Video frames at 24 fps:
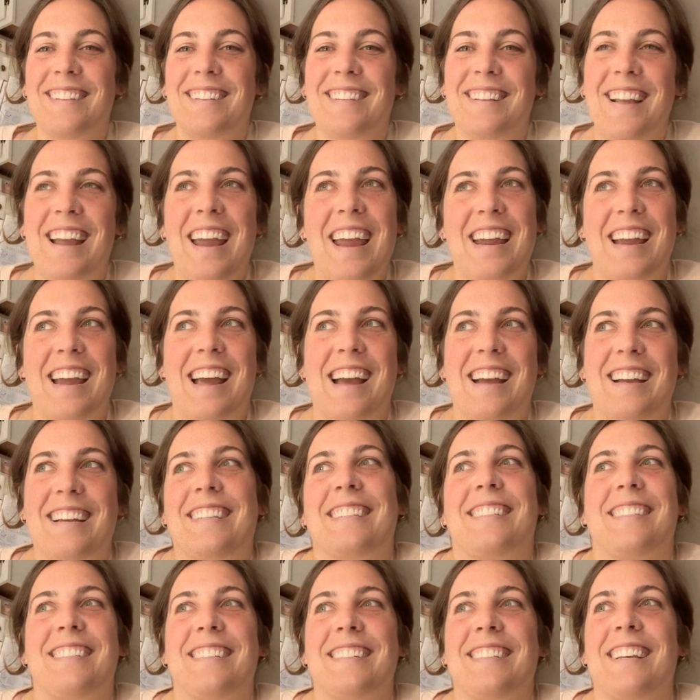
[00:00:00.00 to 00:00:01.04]
Hey
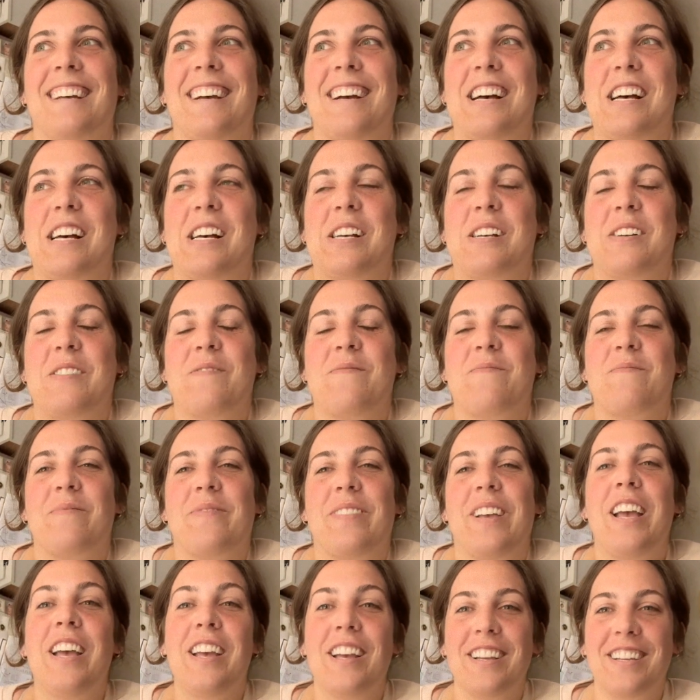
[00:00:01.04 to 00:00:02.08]
guys. So
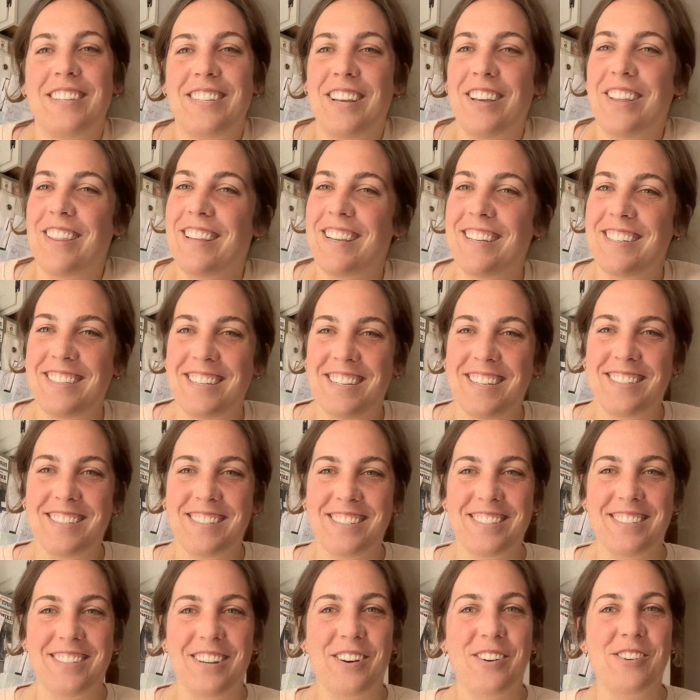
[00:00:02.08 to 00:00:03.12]
this
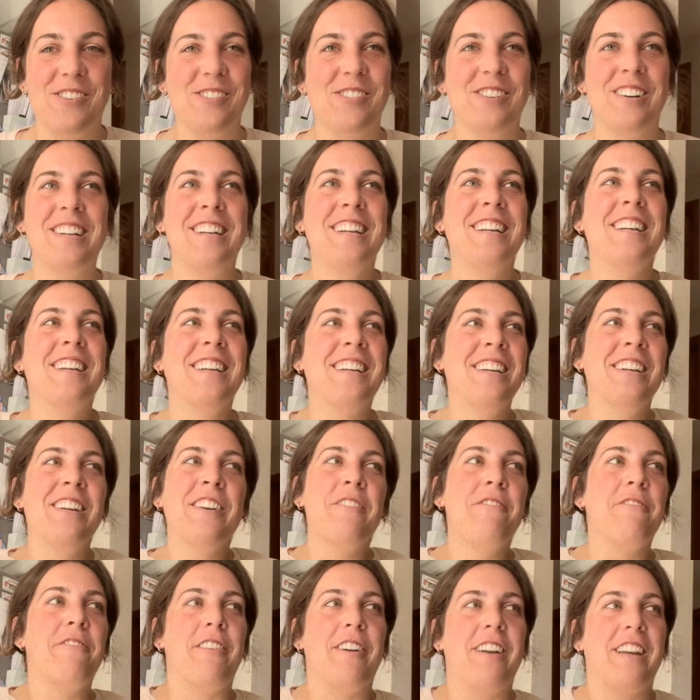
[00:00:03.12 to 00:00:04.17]
is so
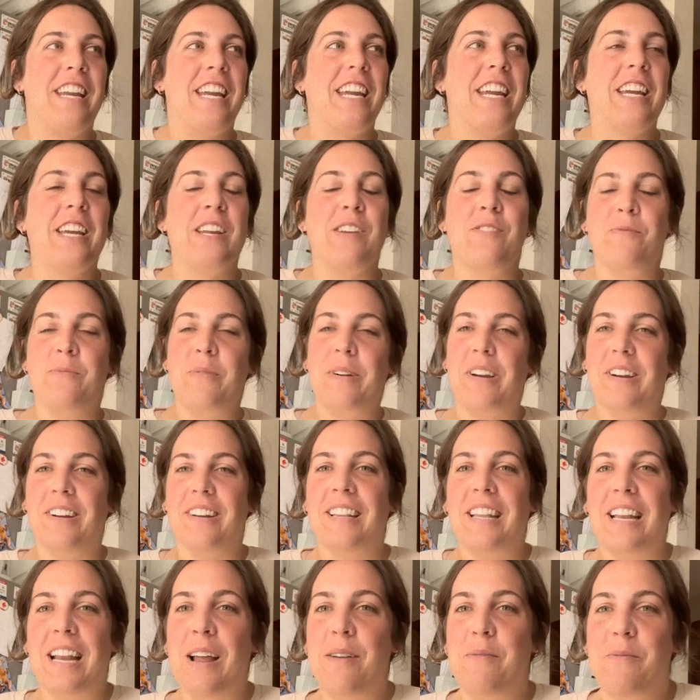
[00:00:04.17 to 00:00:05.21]
funny and
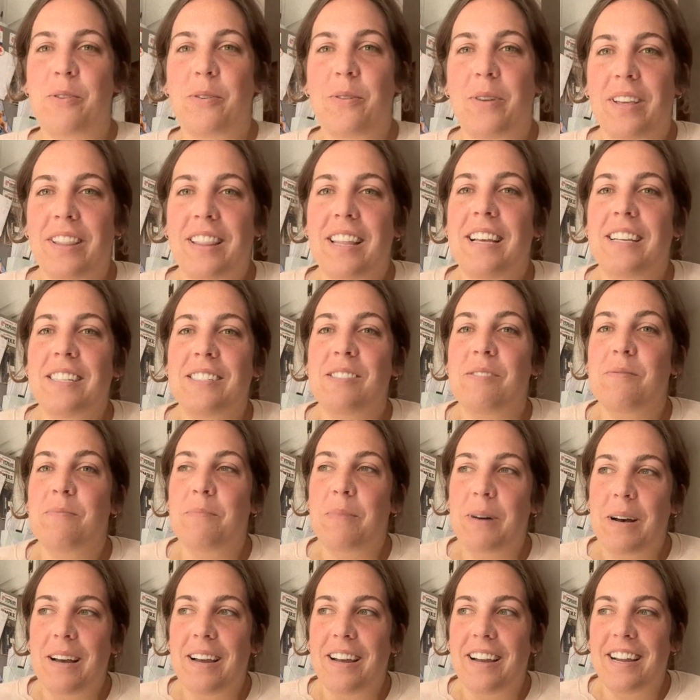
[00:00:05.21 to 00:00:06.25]
weird that I'm doing this,
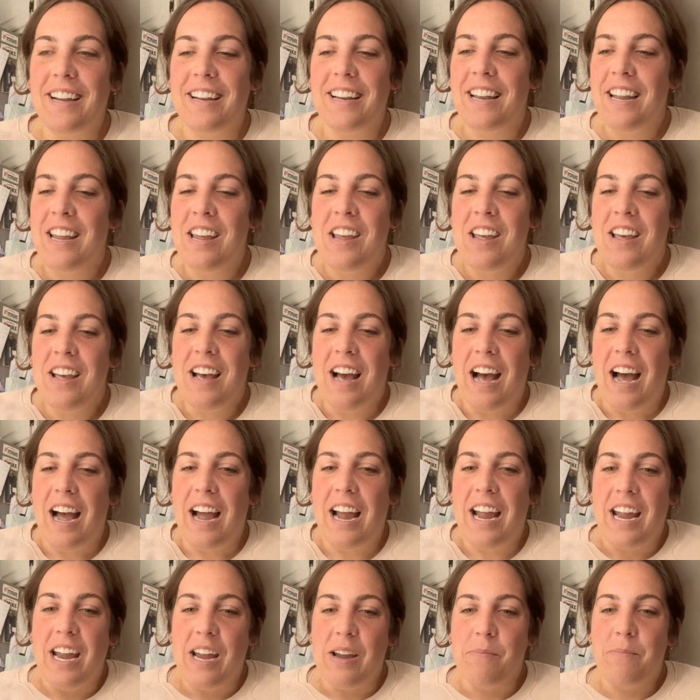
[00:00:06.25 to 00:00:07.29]
but
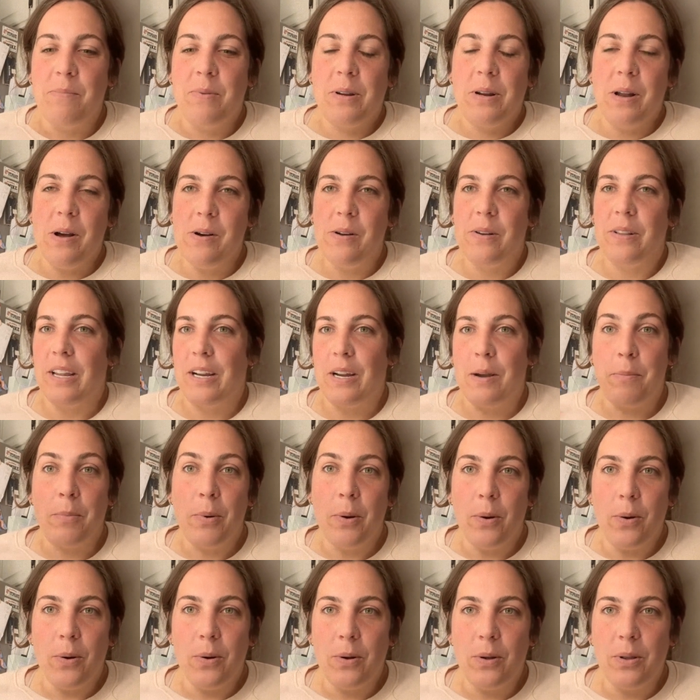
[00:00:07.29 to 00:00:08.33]
I put out like a
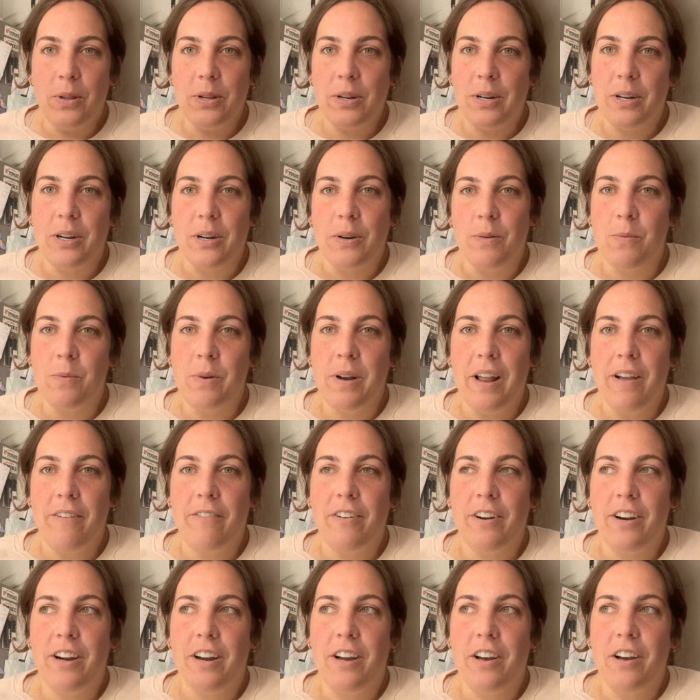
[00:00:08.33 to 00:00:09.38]
poll or
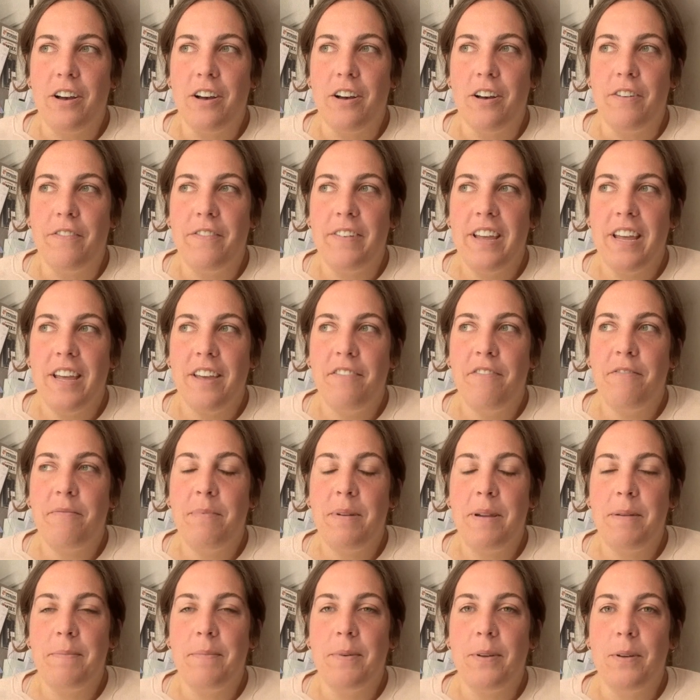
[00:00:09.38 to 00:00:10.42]
whatever of if
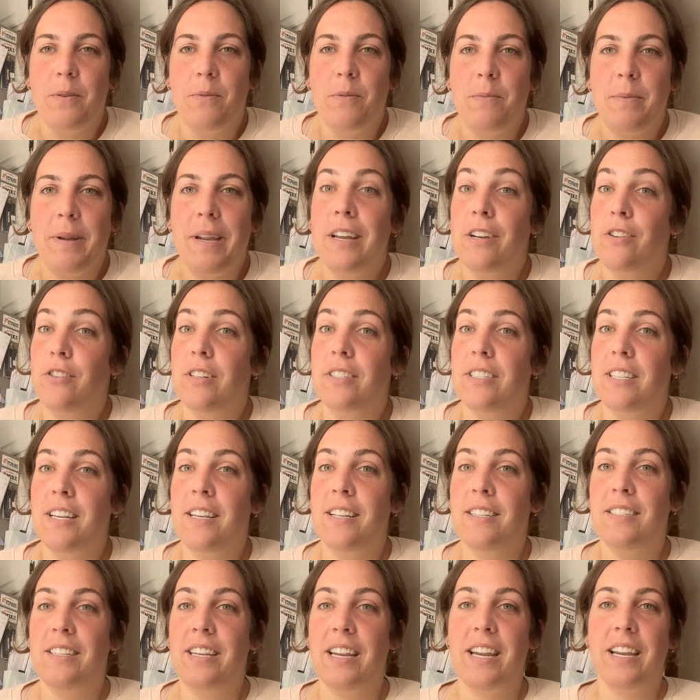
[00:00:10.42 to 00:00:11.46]
people would be interested
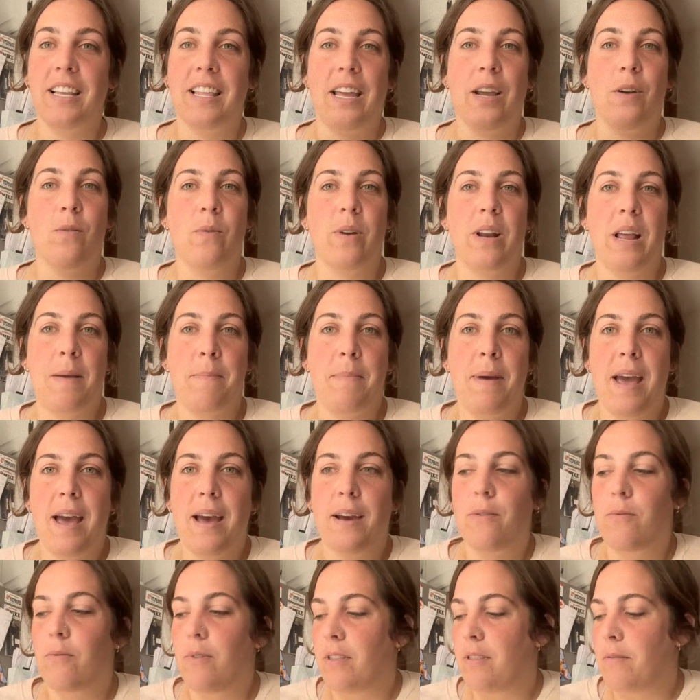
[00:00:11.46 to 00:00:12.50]
in seeing like what I
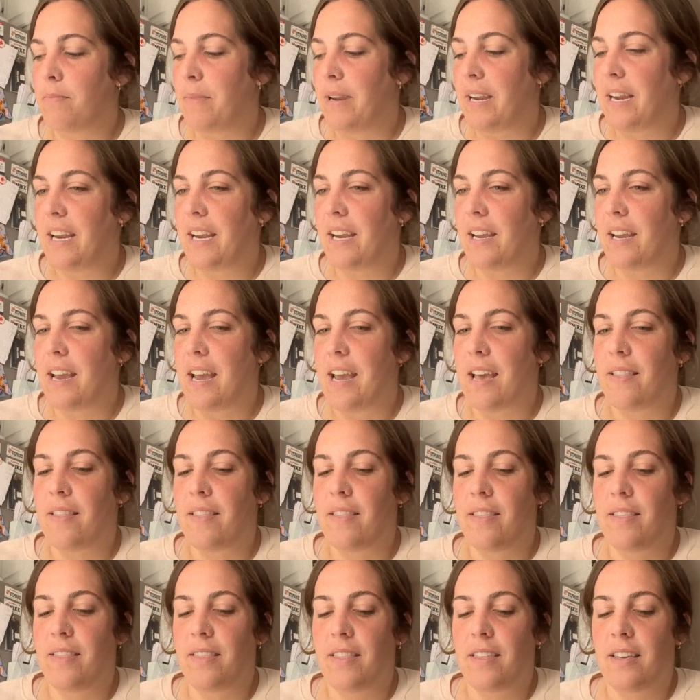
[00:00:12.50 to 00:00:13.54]
pack with me
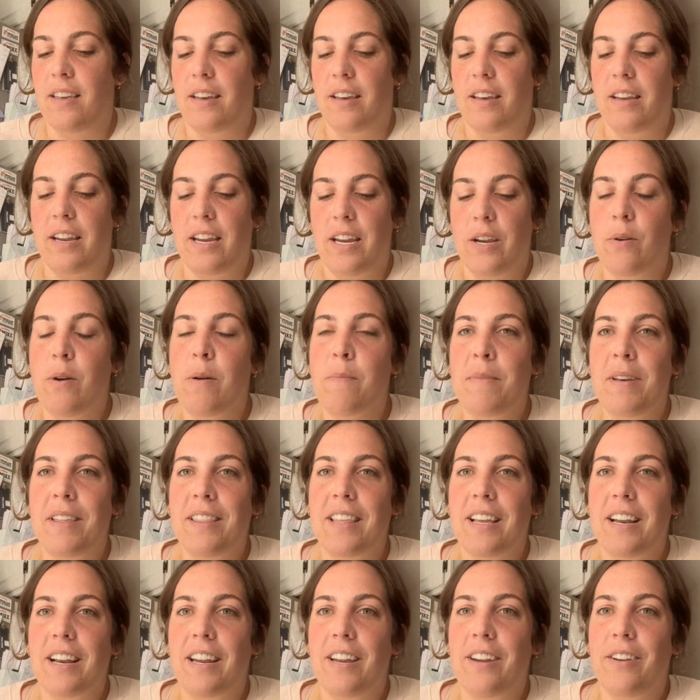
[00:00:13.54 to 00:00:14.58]
and the equipment
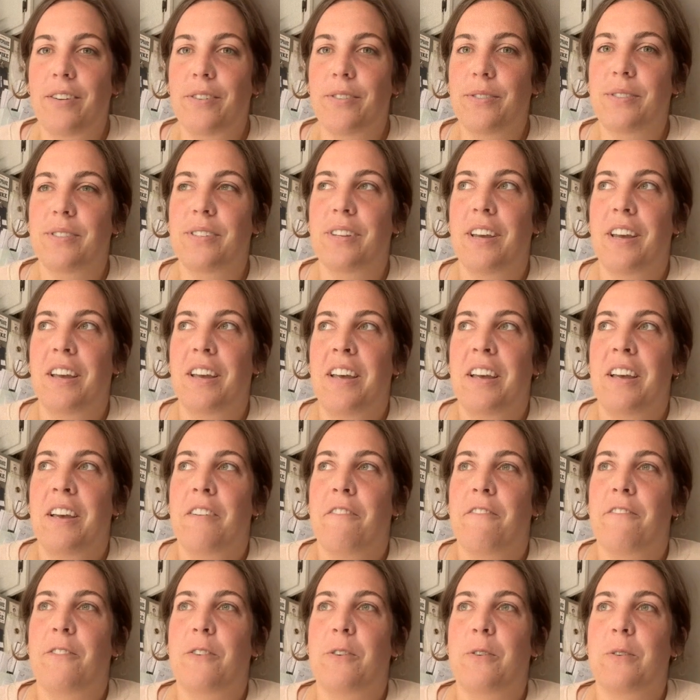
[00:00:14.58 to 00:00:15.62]
that I use
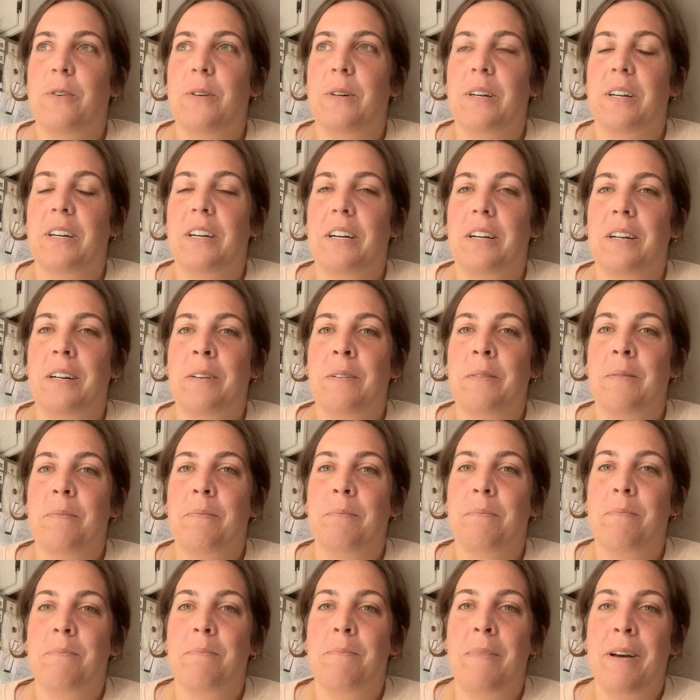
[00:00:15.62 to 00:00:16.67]
for
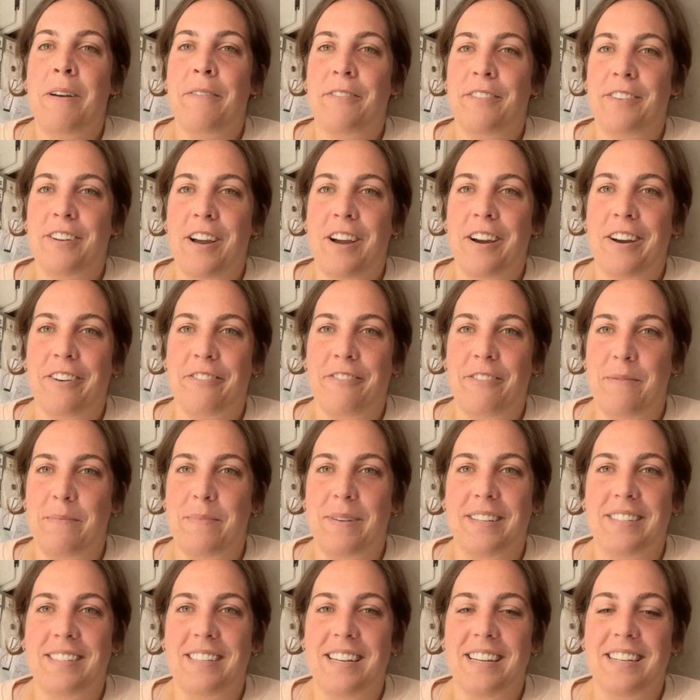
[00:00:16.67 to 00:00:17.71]
my photography
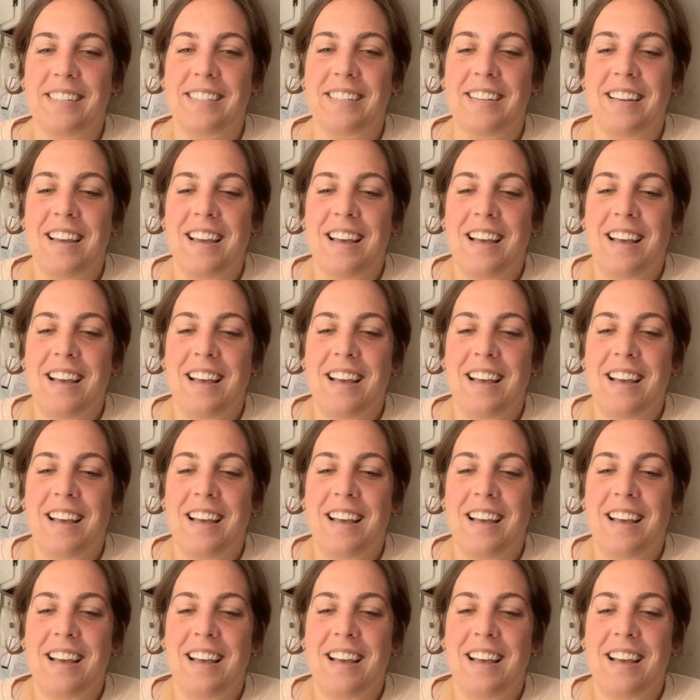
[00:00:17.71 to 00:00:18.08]
business.